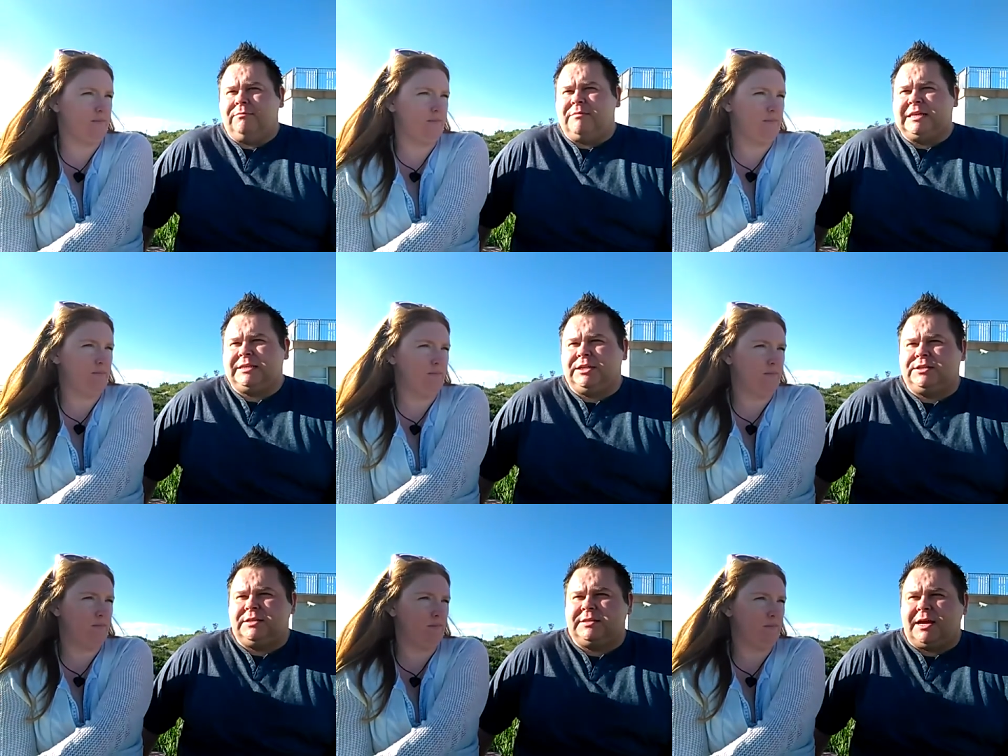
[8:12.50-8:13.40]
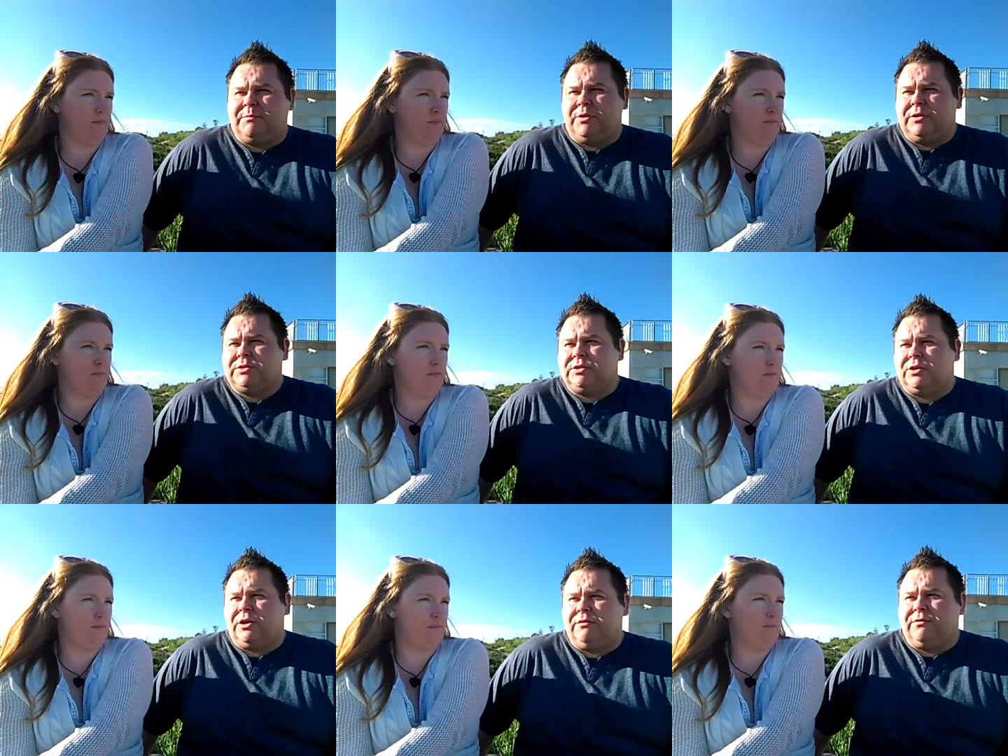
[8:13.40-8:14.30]
Speaker 1: message the same person
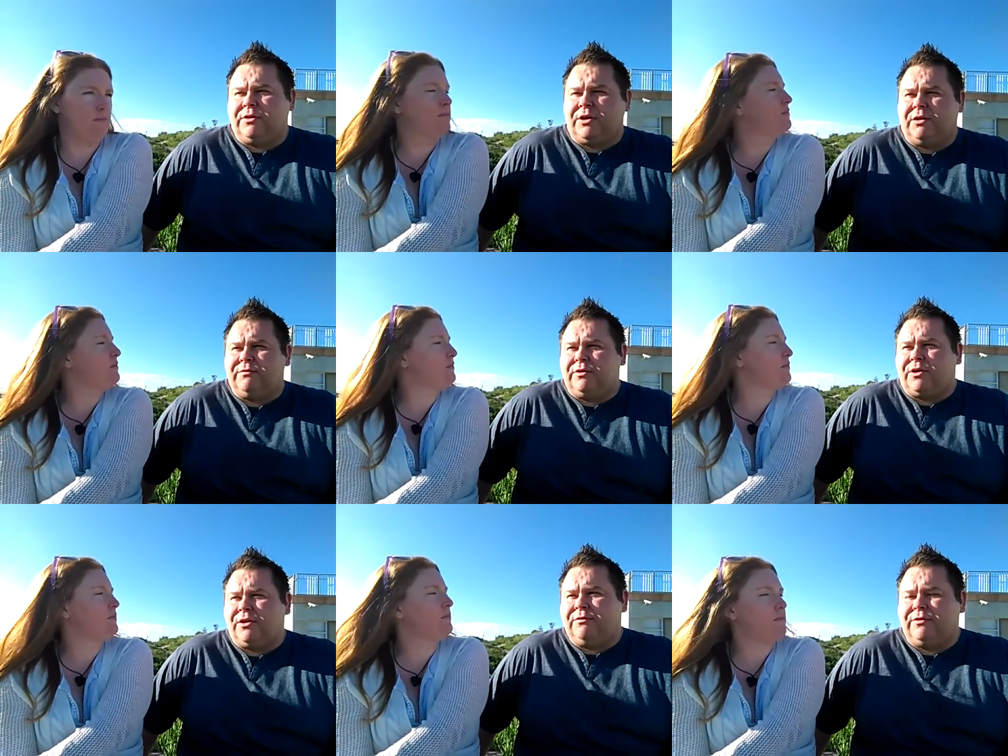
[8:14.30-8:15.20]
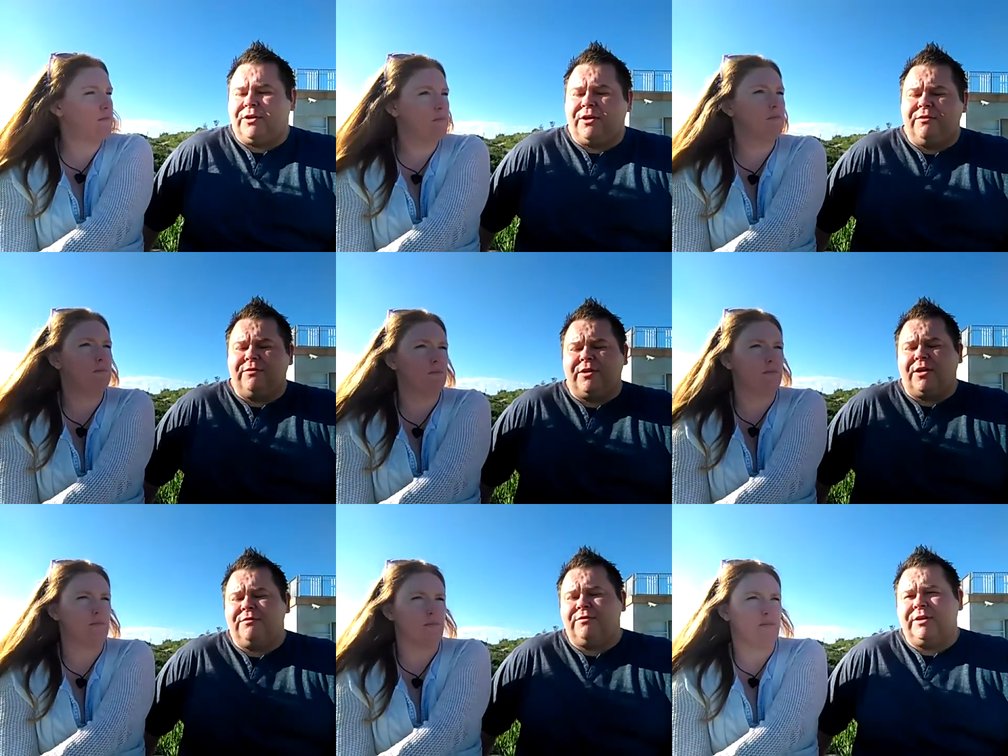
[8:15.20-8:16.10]
over and
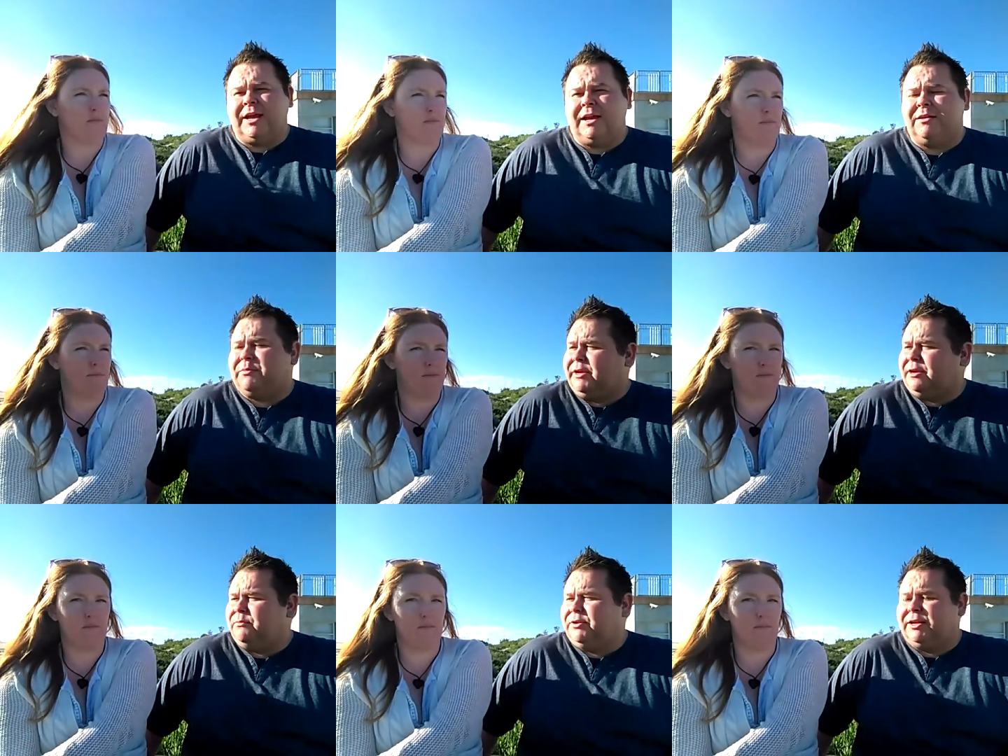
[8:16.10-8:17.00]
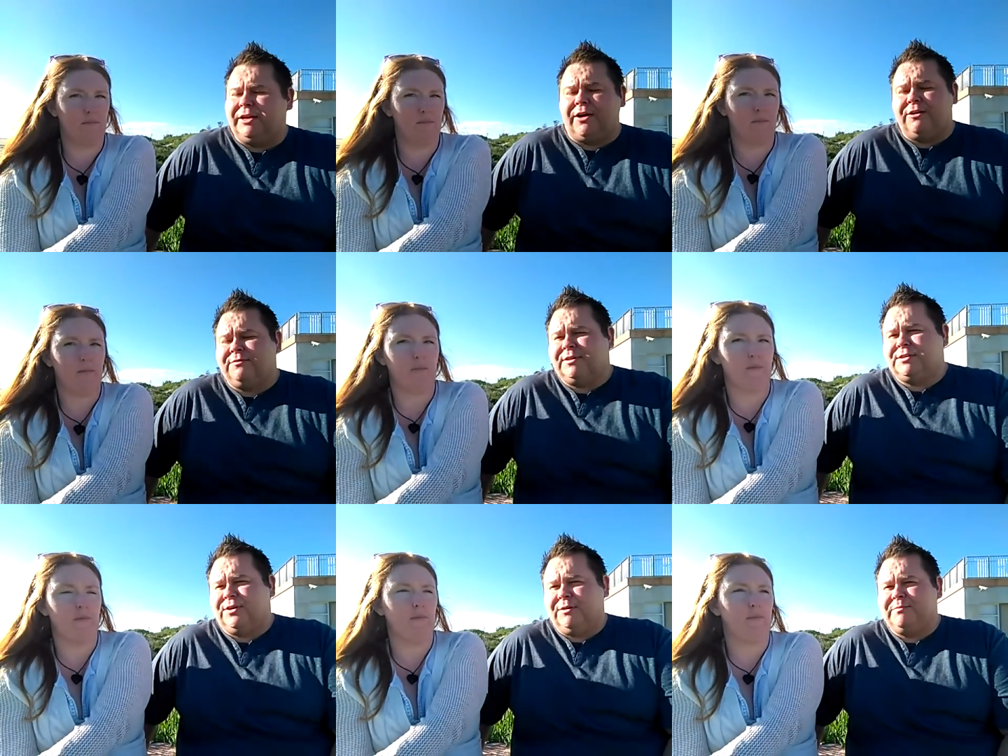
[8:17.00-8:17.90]
over again and being completely over the
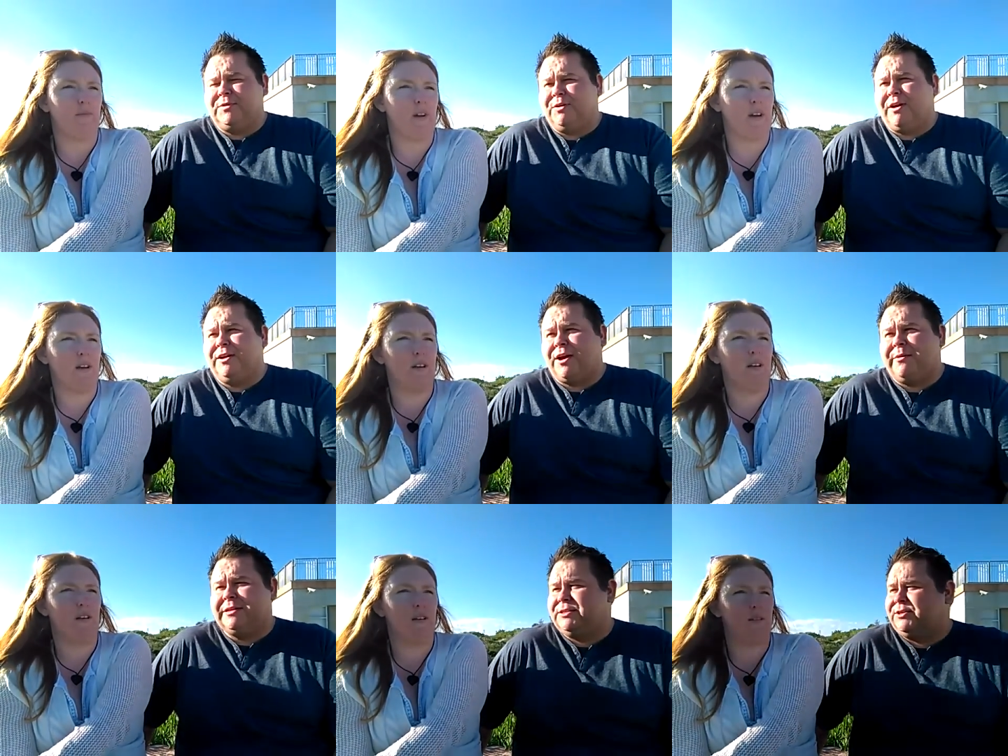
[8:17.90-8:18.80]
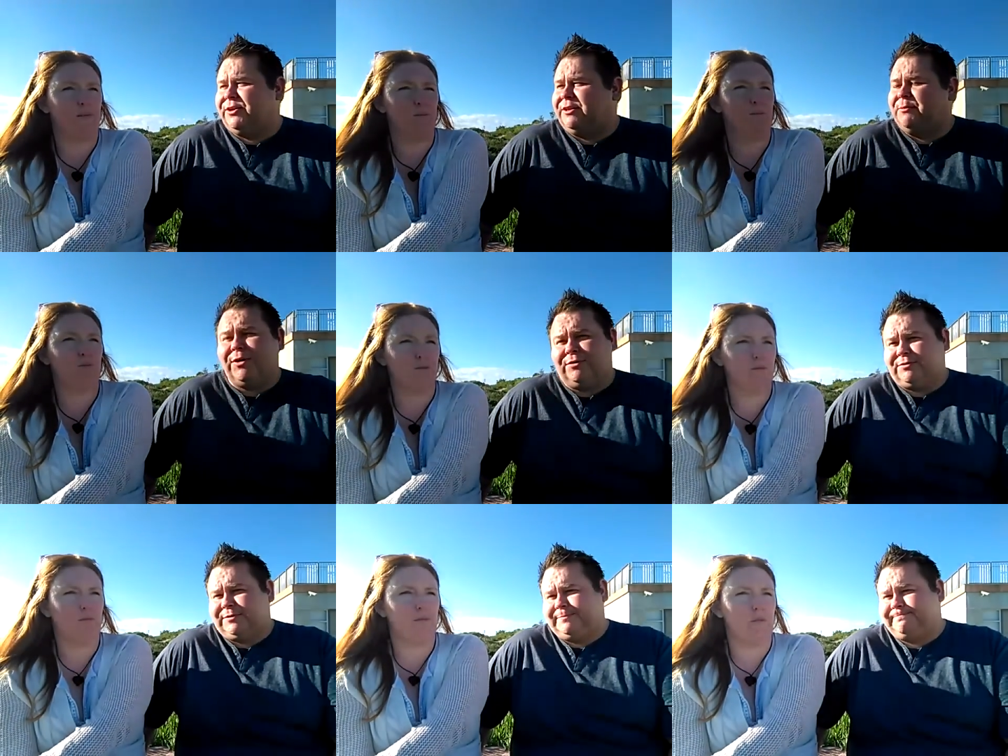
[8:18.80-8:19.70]
top, you're only
Speaker 2: going to turn them off.
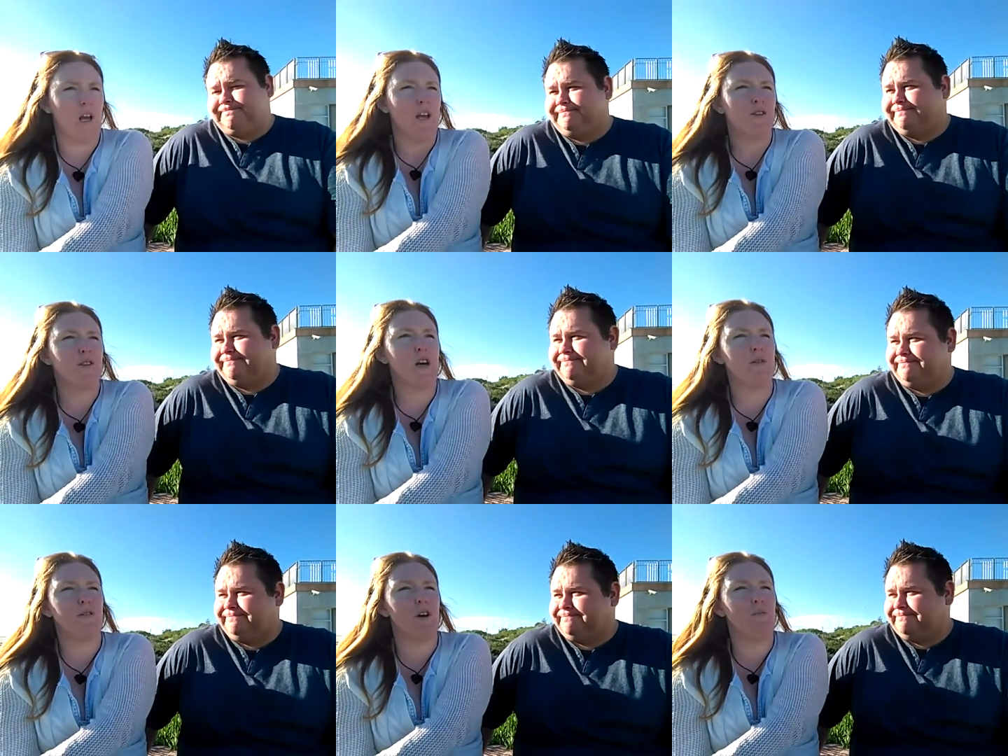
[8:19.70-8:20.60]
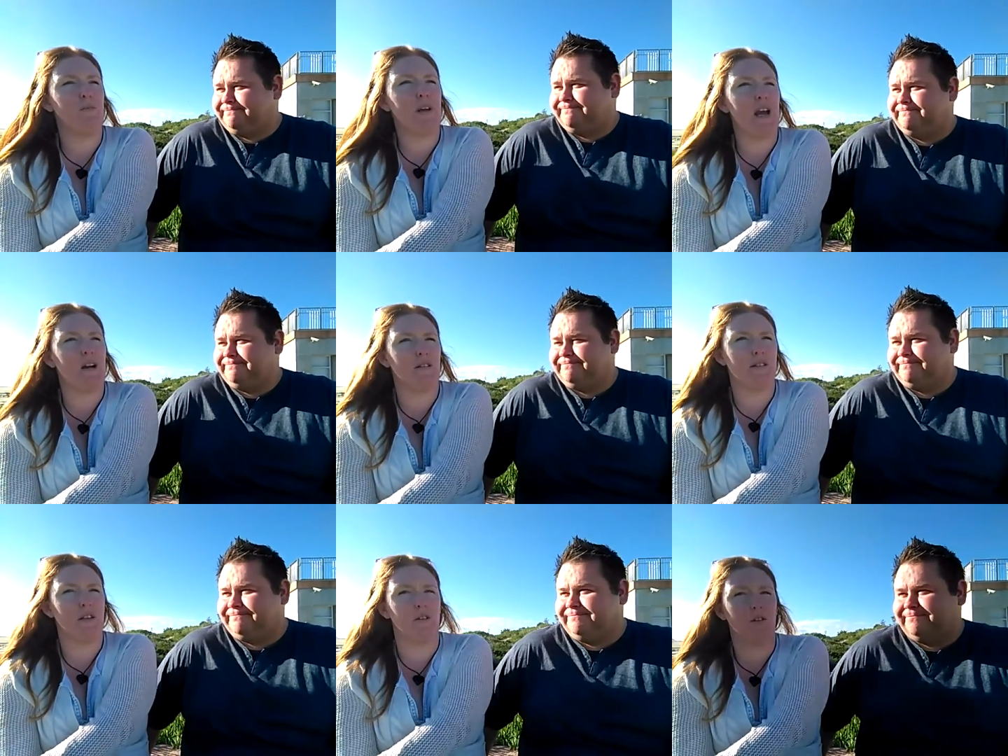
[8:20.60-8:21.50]
So don't be
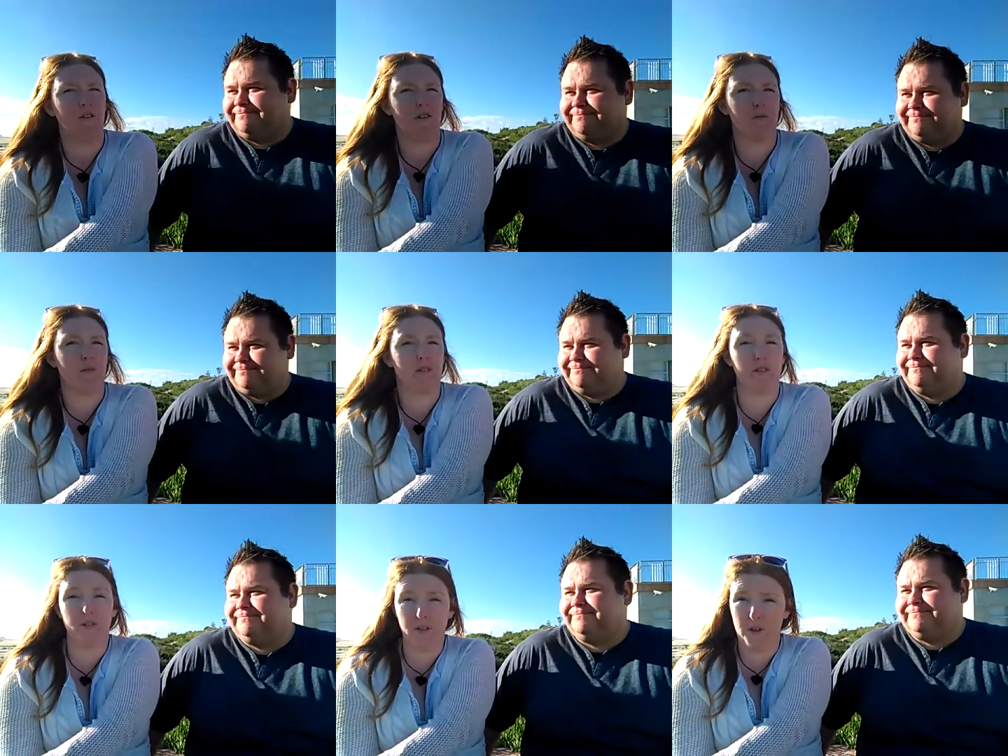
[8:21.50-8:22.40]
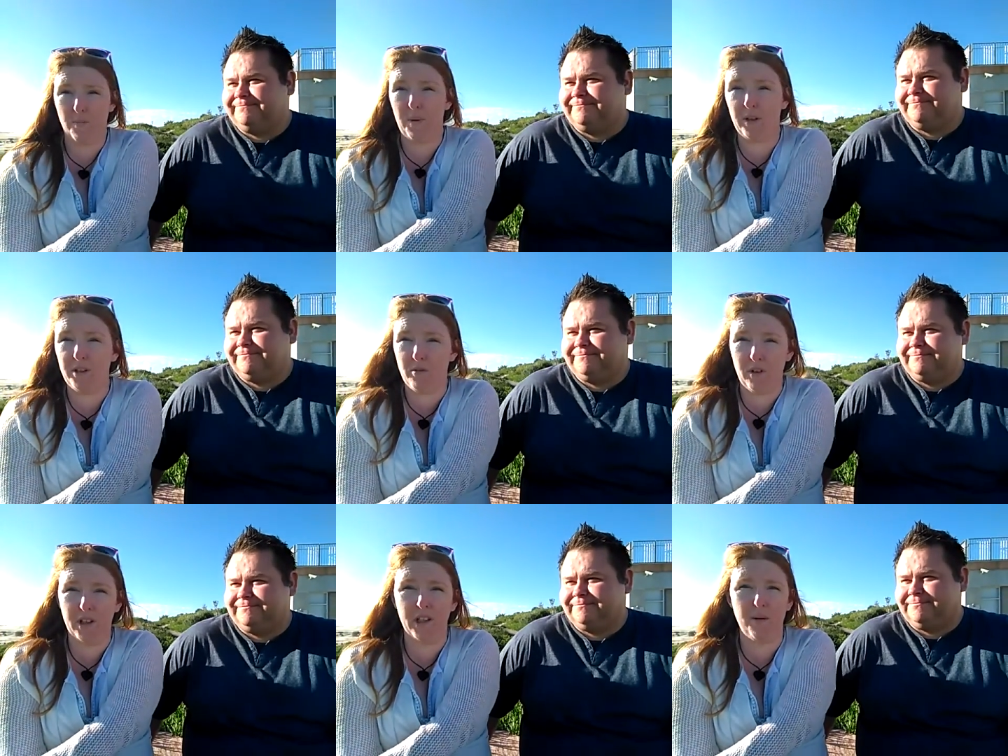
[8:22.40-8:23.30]
harassing your customers and stuff. So build a
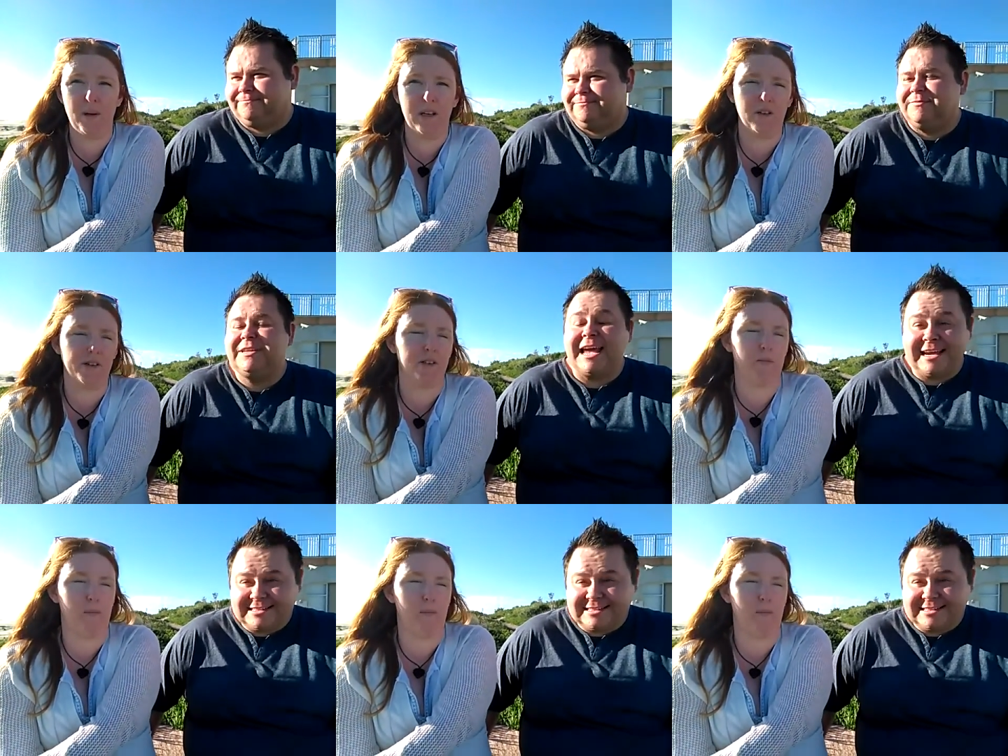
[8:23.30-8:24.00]
really big customer